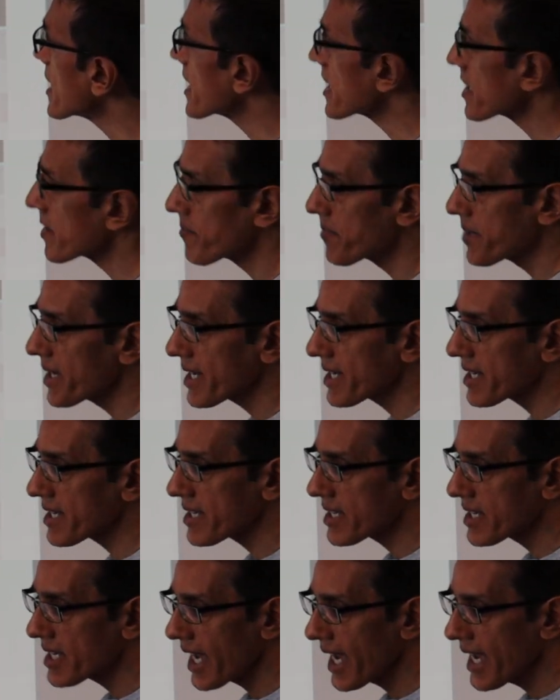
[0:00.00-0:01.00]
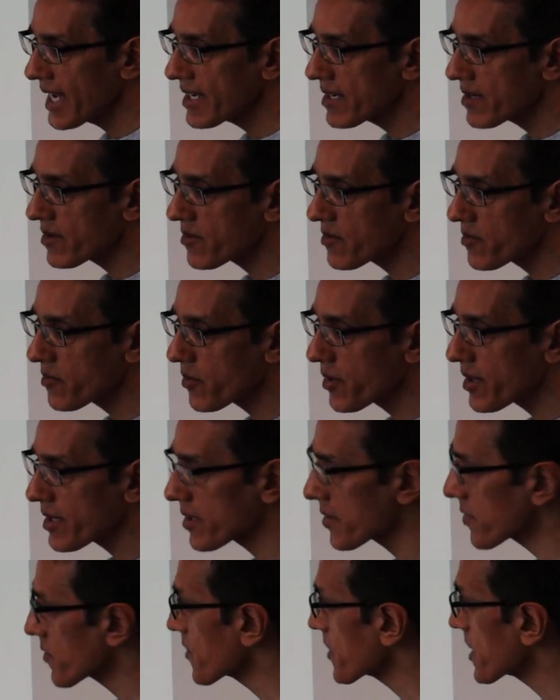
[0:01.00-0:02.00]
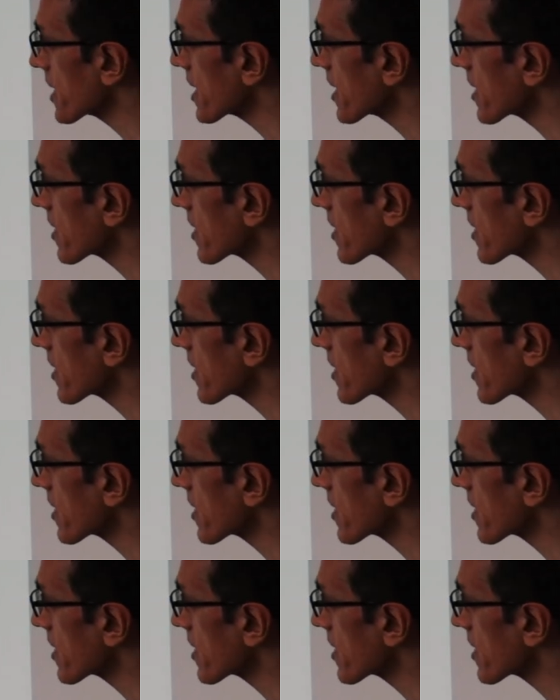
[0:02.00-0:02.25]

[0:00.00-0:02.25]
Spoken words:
in base 10 what we